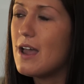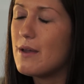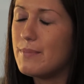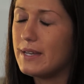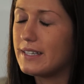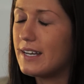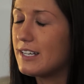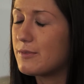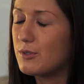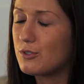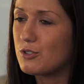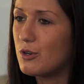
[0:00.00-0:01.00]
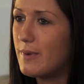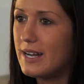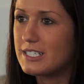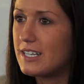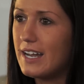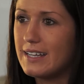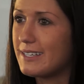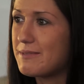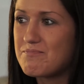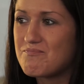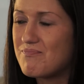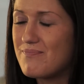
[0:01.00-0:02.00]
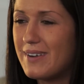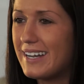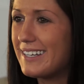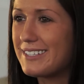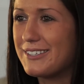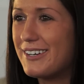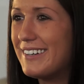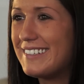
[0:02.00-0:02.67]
being in the hospital so much, I get so